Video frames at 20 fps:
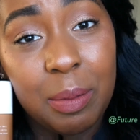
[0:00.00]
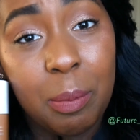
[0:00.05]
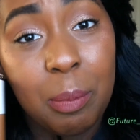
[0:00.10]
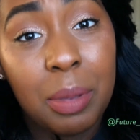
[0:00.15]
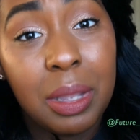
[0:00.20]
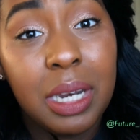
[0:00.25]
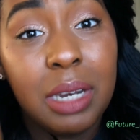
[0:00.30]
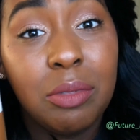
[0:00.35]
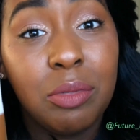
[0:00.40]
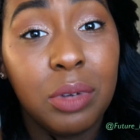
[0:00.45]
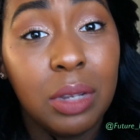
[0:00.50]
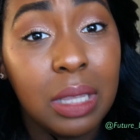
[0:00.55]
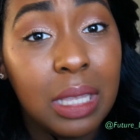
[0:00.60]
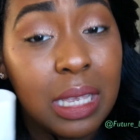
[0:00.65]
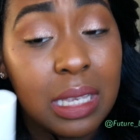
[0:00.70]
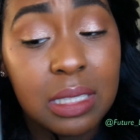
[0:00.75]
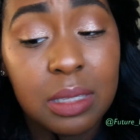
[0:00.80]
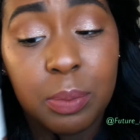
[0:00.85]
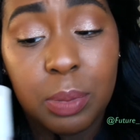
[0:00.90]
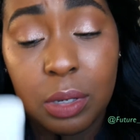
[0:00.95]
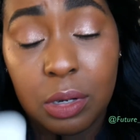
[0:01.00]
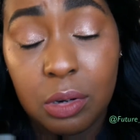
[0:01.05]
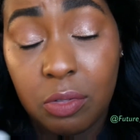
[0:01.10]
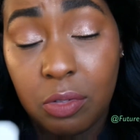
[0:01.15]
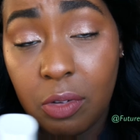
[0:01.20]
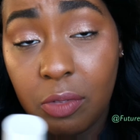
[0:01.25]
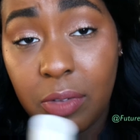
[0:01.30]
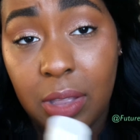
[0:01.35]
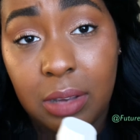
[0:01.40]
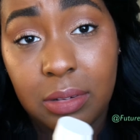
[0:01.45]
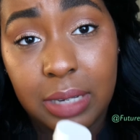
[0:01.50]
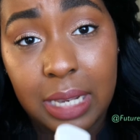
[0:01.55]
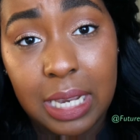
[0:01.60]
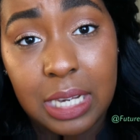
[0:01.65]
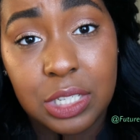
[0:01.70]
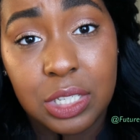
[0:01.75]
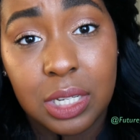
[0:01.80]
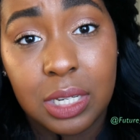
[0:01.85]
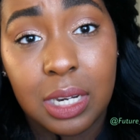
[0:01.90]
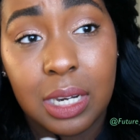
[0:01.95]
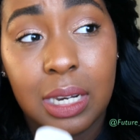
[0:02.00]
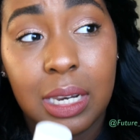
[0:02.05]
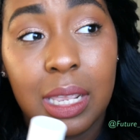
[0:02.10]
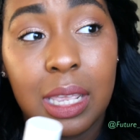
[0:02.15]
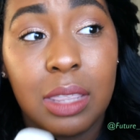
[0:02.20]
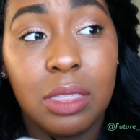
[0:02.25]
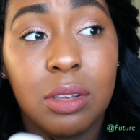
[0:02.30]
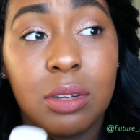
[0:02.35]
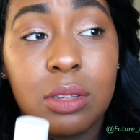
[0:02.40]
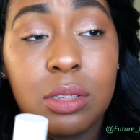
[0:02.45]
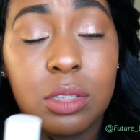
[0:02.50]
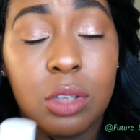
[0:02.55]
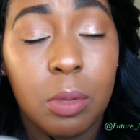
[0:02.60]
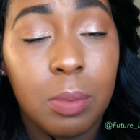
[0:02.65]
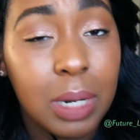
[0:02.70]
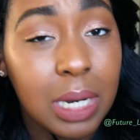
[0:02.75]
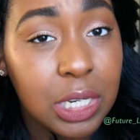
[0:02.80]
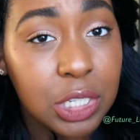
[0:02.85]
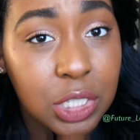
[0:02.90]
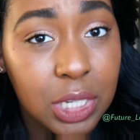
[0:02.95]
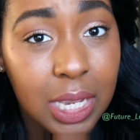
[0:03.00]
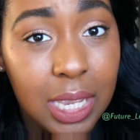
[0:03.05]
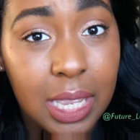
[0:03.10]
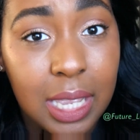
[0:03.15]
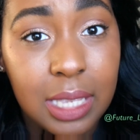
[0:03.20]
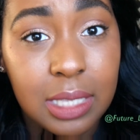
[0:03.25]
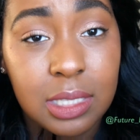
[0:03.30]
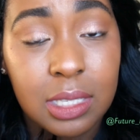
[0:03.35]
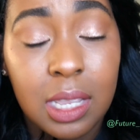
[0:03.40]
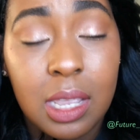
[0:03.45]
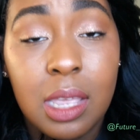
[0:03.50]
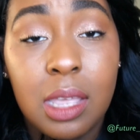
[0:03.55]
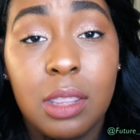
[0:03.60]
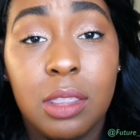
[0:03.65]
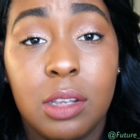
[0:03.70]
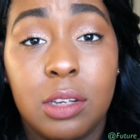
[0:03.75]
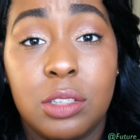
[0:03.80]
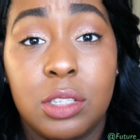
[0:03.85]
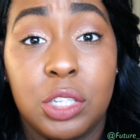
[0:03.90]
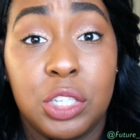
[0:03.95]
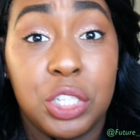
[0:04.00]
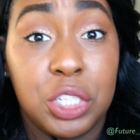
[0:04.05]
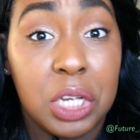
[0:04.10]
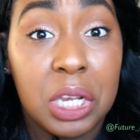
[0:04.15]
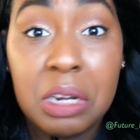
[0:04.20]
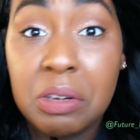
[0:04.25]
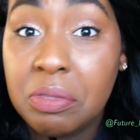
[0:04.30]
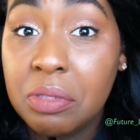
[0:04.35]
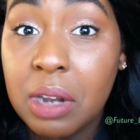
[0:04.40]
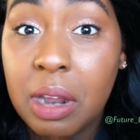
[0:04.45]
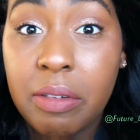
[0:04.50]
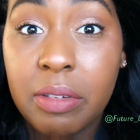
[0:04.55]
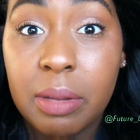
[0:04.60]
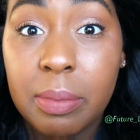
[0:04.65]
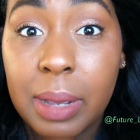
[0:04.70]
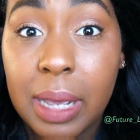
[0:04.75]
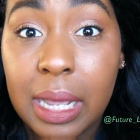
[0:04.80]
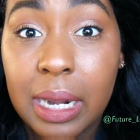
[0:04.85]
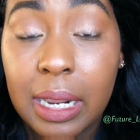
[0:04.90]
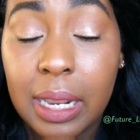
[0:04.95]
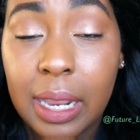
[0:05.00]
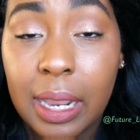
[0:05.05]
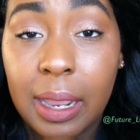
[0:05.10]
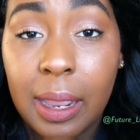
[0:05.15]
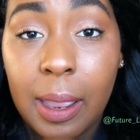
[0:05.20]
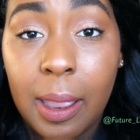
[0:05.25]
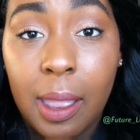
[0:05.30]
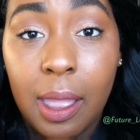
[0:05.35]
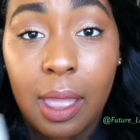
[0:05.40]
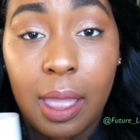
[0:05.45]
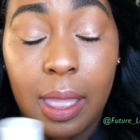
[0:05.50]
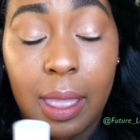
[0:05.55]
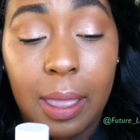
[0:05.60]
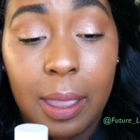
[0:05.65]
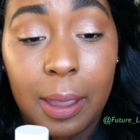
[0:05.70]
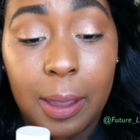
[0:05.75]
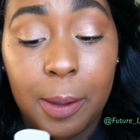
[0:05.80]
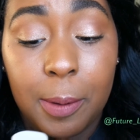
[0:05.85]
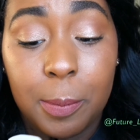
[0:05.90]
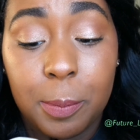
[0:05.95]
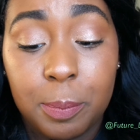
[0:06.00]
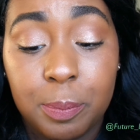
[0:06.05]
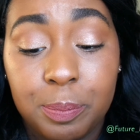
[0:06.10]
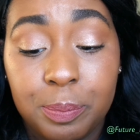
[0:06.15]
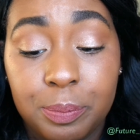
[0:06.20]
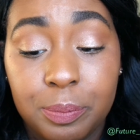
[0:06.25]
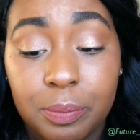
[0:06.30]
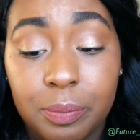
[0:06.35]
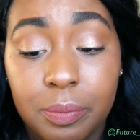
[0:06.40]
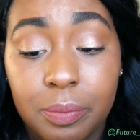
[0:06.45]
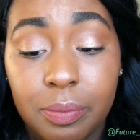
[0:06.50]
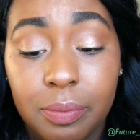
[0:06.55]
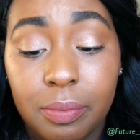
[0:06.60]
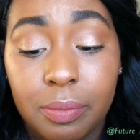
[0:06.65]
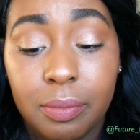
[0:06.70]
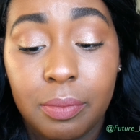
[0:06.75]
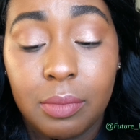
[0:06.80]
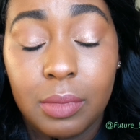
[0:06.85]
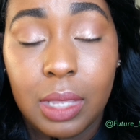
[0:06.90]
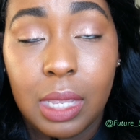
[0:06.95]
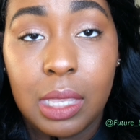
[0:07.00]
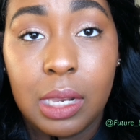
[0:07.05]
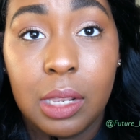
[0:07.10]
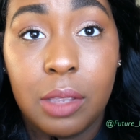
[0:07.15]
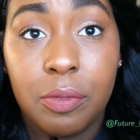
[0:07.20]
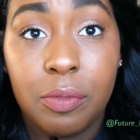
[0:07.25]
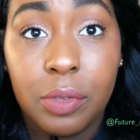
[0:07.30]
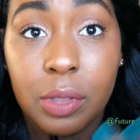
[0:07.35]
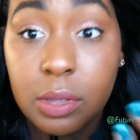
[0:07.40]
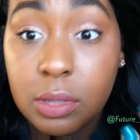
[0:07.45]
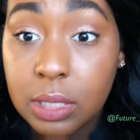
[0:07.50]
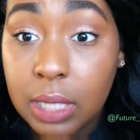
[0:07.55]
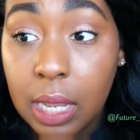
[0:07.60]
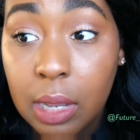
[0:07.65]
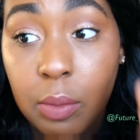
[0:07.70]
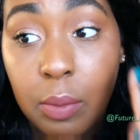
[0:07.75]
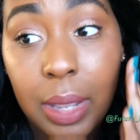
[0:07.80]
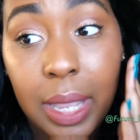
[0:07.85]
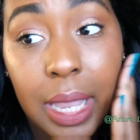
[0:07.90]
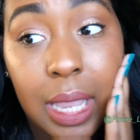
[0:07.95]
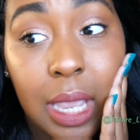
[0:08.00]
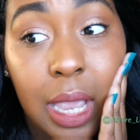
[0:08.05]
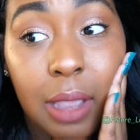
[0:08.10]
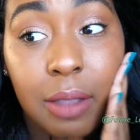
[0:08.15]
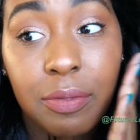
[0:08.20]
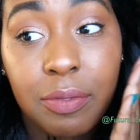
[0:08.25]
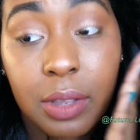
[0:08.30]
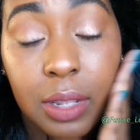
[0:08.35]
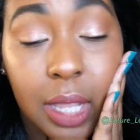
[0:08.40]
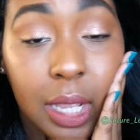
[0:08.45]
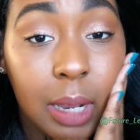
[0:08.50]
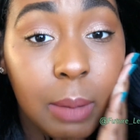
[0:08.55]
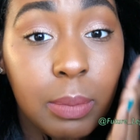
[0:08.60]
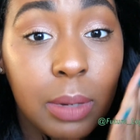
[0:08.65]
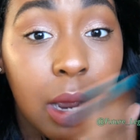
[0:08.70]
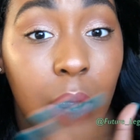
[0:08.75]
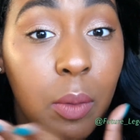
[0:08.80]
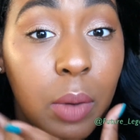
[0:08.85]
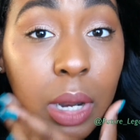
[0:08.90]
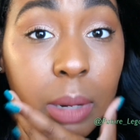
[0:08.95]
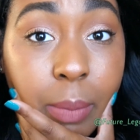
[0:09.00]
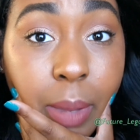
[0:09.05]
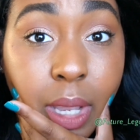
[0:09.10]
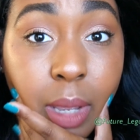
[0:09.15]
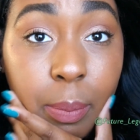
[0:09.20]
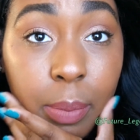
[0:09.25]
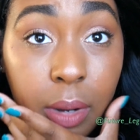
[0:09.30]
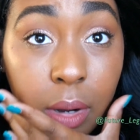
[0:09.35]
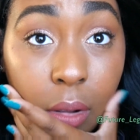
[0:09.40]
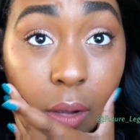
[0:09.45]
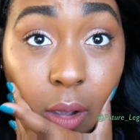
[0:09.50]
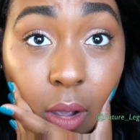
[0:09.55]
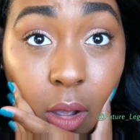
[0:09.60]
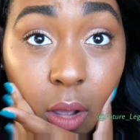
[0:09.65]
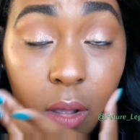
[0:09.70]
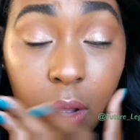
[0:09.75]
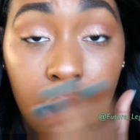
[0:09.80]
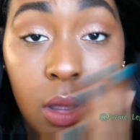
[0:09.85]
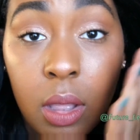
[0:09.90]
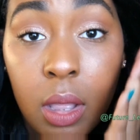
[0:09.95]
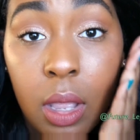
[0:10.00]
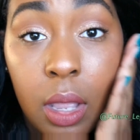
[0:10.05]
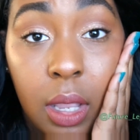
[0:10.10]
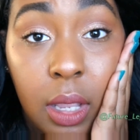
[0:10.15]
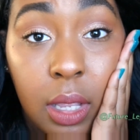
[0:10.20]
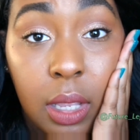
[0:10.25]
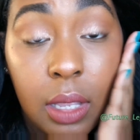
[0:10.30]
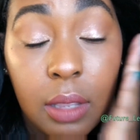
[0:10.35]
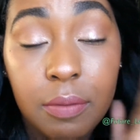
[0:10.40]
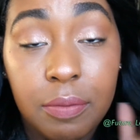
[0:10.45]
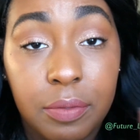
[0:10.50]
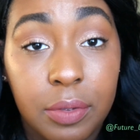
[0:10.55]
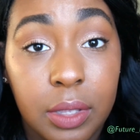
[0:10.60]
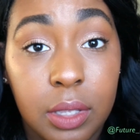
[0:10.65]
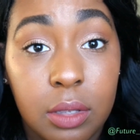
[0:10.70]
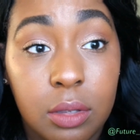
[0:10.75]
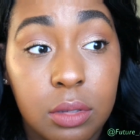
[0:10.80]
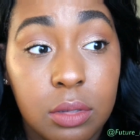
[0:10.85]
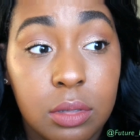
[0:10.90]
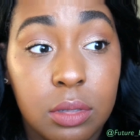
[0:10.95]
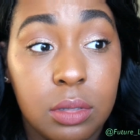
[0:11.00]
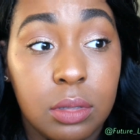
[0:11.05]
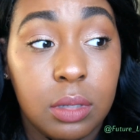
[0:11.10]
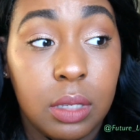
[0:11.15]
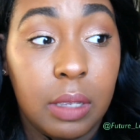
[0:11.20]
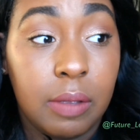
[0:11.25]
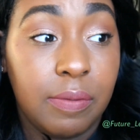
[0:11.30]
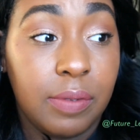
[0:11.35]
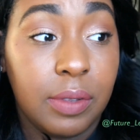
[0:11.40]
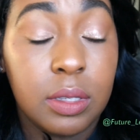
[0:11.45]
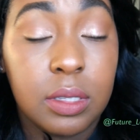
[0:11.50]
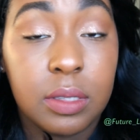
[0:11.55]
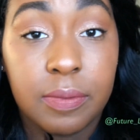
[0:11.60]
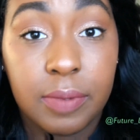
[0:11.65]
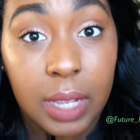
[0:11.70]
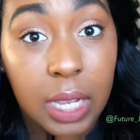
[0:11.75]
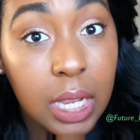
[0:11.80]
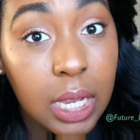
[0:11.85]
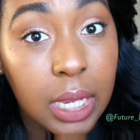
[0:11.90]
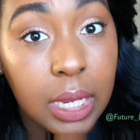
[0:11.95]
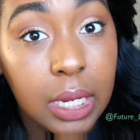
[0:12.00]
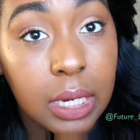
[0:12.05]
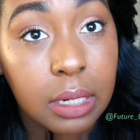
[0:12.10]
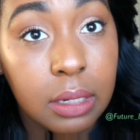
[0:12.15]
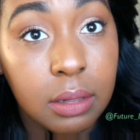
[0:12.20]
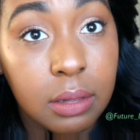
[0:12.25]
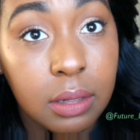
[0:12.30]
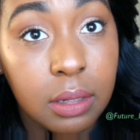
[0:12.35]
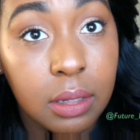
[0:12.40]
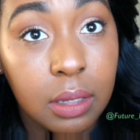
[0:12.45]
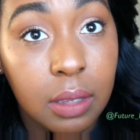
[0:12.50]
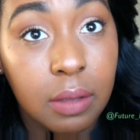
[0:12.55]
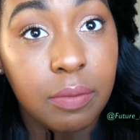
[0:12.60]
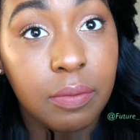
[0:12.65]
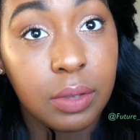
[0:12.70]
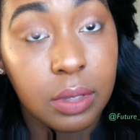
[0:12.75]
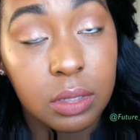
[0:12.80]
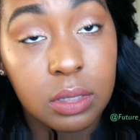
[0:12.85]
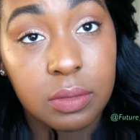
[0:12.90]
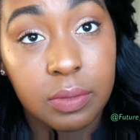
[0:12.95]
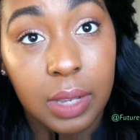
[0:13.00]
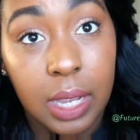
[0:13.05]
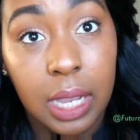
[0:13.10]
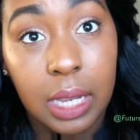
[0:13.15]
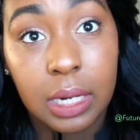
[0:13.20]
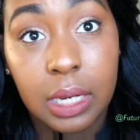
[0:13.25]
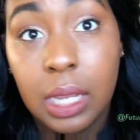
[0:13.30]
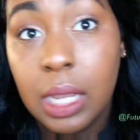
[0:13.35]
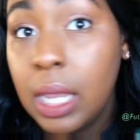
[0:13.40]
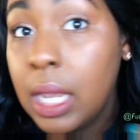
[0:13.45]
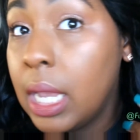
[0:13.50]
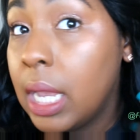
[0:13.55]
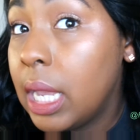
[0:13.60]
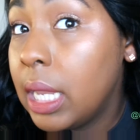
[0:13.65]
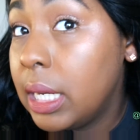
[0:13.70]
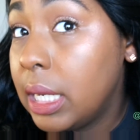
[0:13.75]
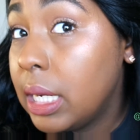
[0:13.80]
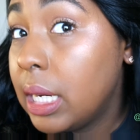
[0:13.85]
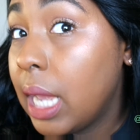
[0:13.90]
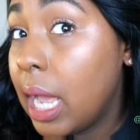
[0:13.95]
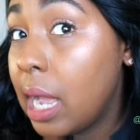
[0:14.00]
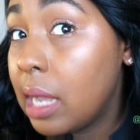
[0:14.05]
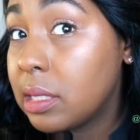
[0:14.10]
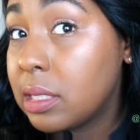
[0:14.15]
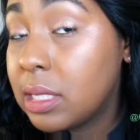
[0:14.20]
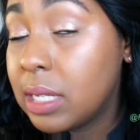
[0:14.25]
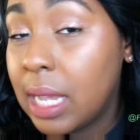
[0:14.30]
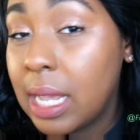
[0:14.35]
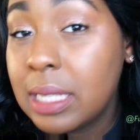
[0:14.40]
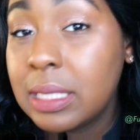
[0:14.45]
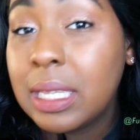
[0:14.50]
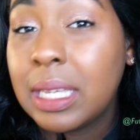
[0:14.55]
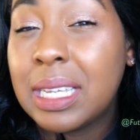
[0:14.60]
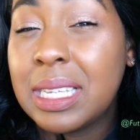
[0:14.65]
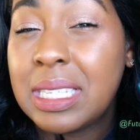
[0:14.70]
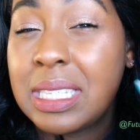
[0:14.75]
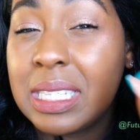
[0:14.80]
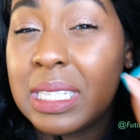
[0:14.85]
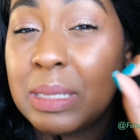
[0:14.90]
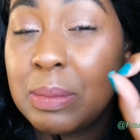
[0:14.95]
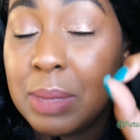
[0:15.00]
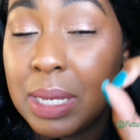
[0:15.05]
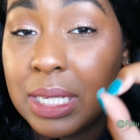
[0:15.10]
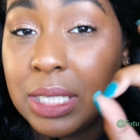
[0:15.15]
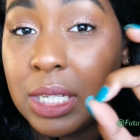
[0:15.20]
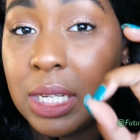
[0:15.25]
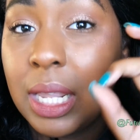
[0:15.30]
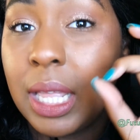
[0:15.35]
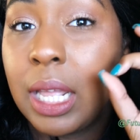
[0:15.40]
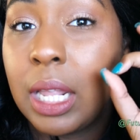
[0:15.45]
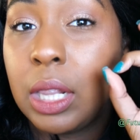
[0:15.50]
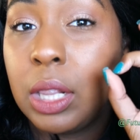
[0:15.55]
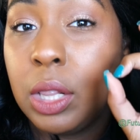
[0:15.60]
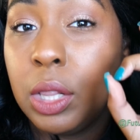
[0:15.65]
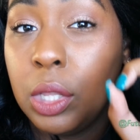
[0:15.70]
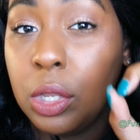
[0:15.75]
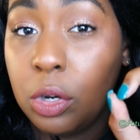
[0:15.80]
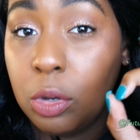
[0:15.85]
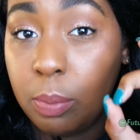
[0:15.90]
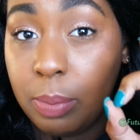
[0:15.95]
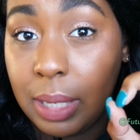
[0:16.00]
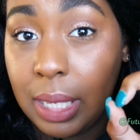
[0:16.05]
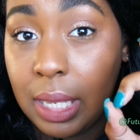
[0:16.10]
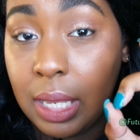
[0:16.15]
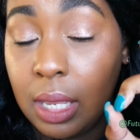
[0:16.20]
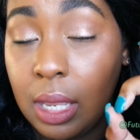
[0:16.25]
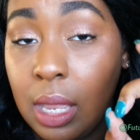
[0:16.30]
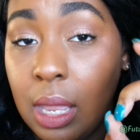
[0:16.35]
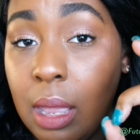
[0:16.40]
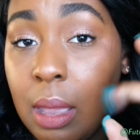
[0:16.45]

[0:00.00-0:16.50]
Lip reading: But it really is a beautiful foundation. And again, there's so many shades. There's a shade for everybody. And it feels lightweight. I feel like I'm not wearing makeup at all. It feels fine. It feels fine. It did oxidize like a smidget, like a little bit.